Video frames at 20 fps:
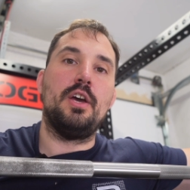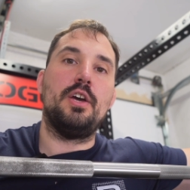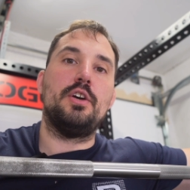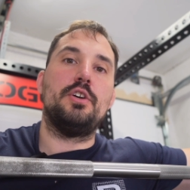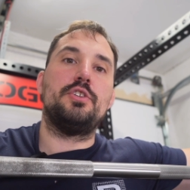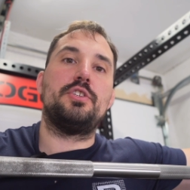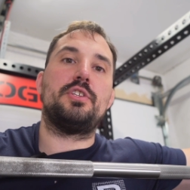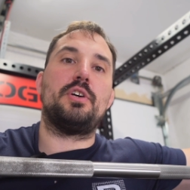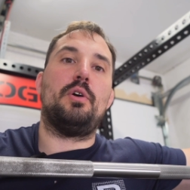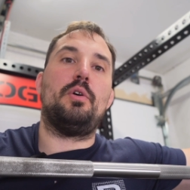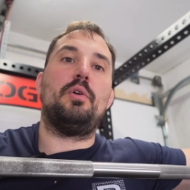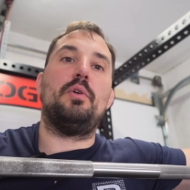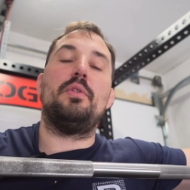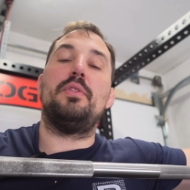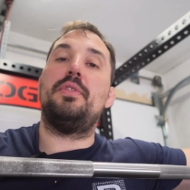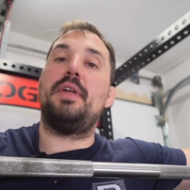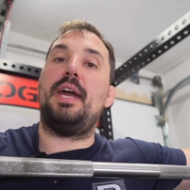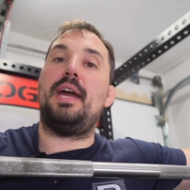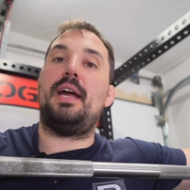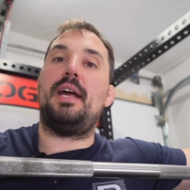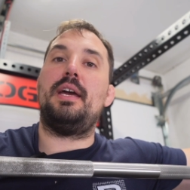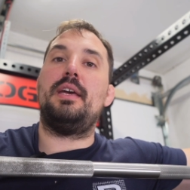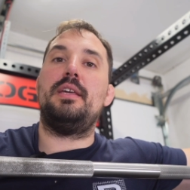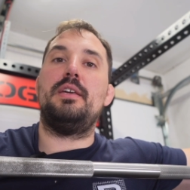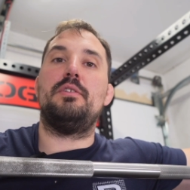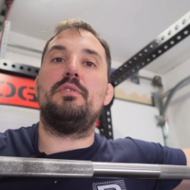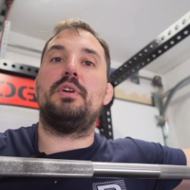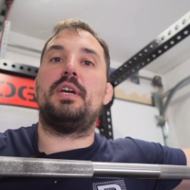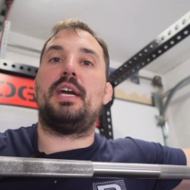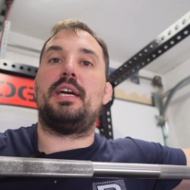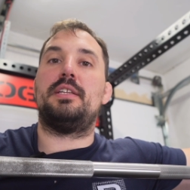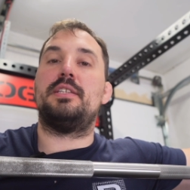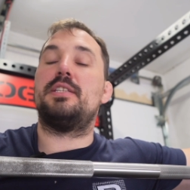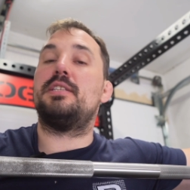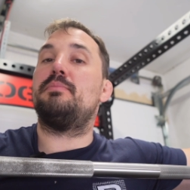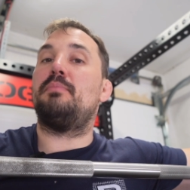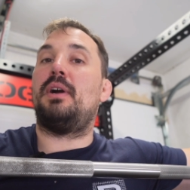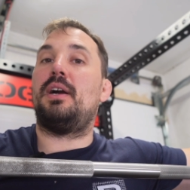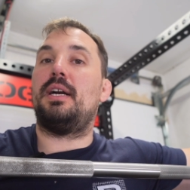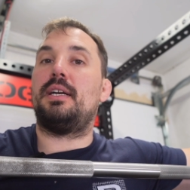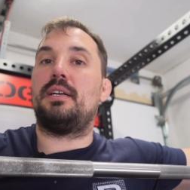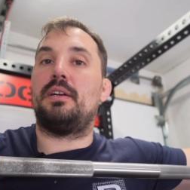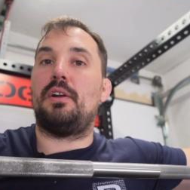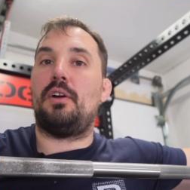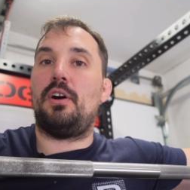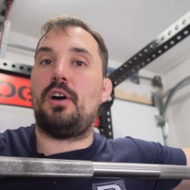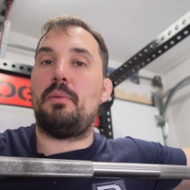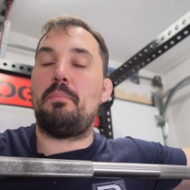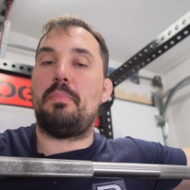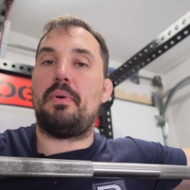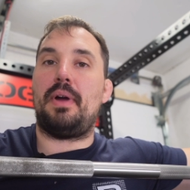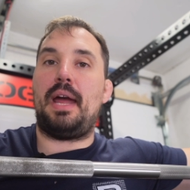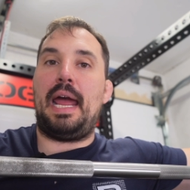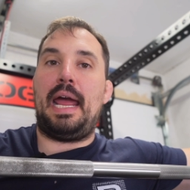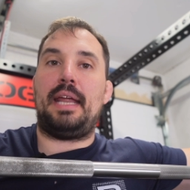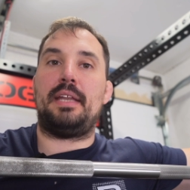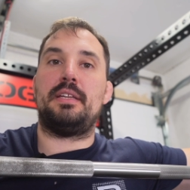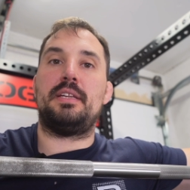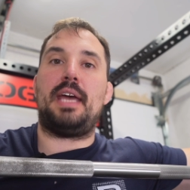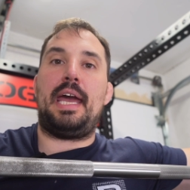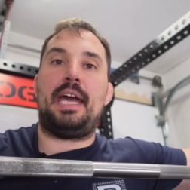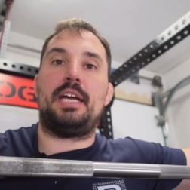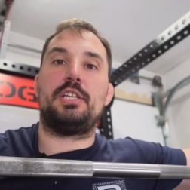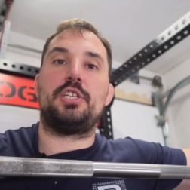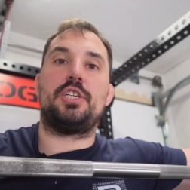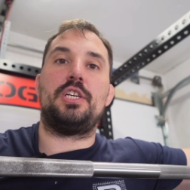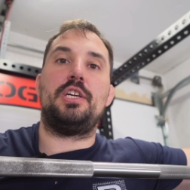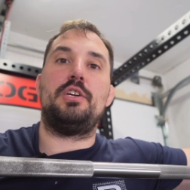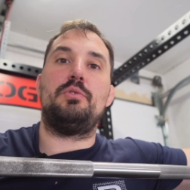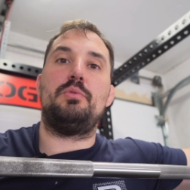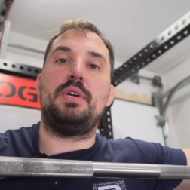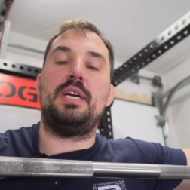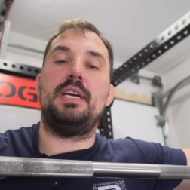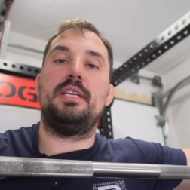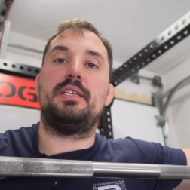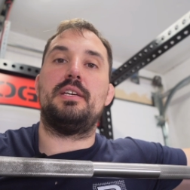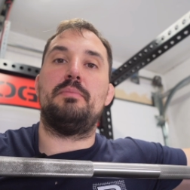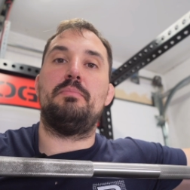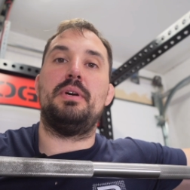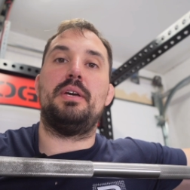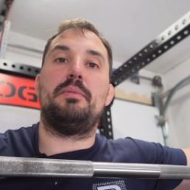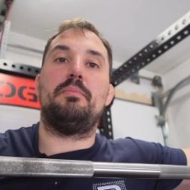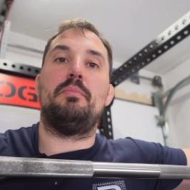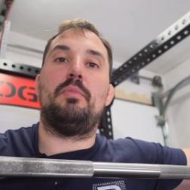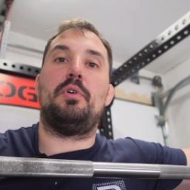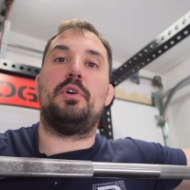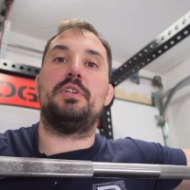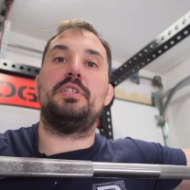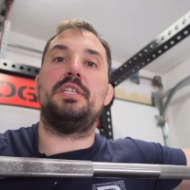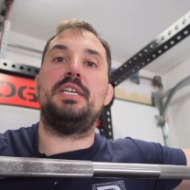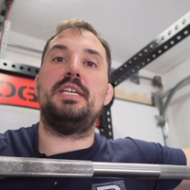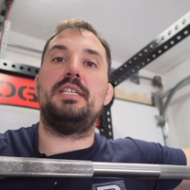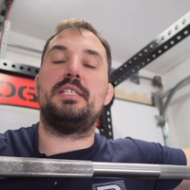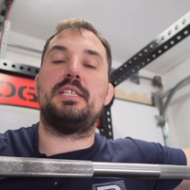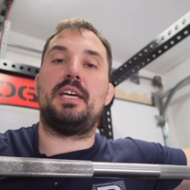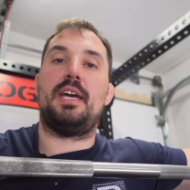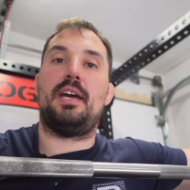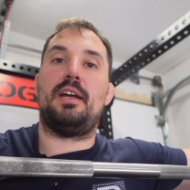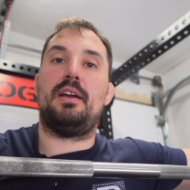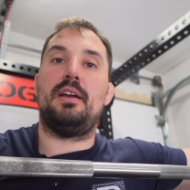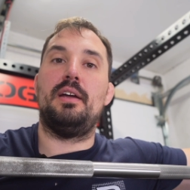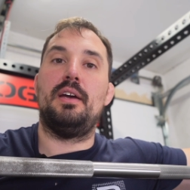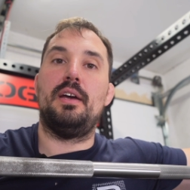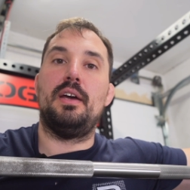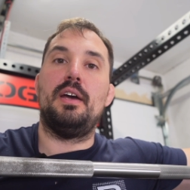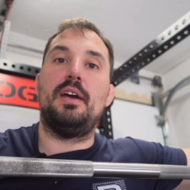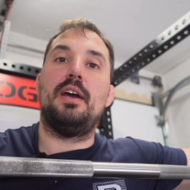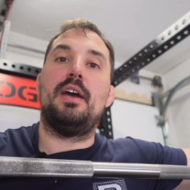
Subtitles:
So there you can smarten up and actually read a bit more detail.